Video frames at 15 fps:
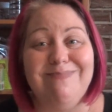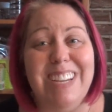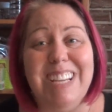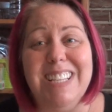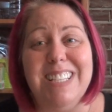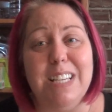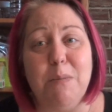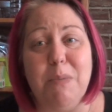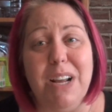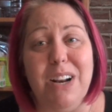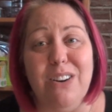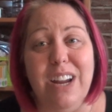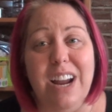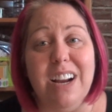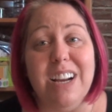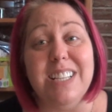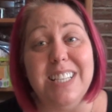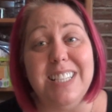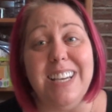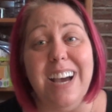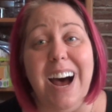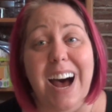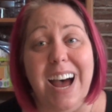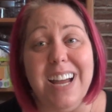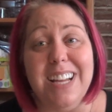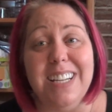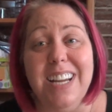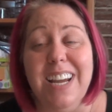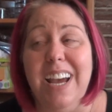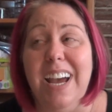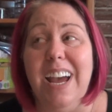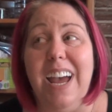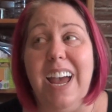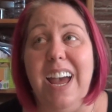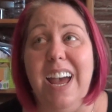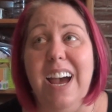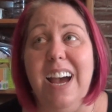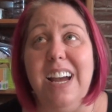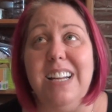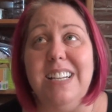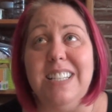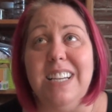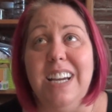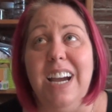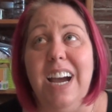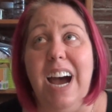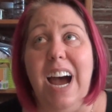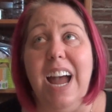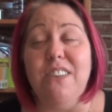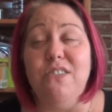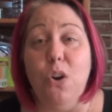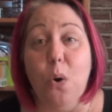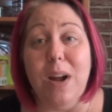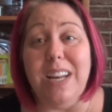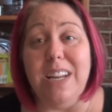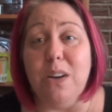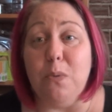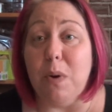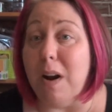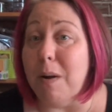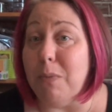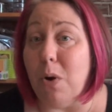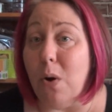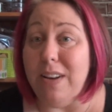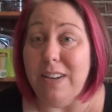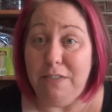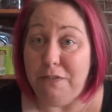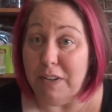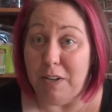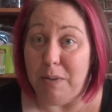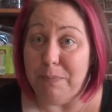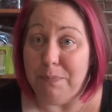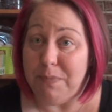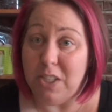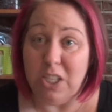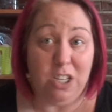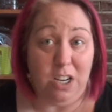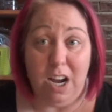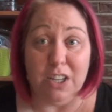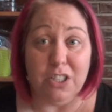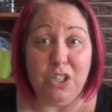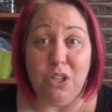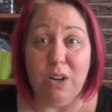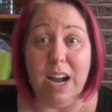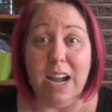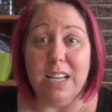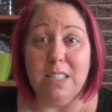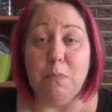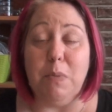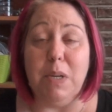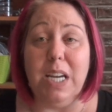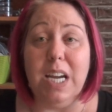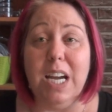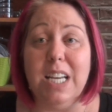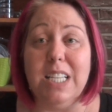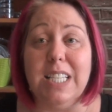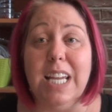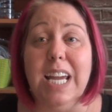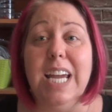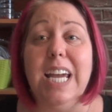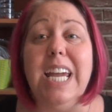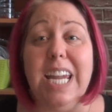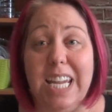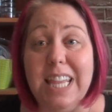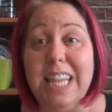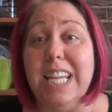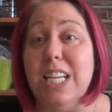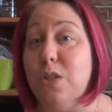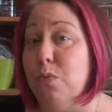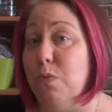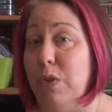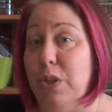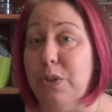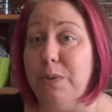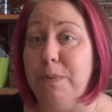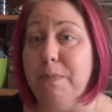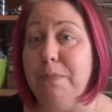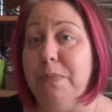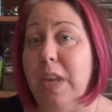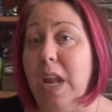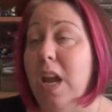in the summer I don't care because it's hot and I have no idea where I'm going to film to talk to you guys because in this room,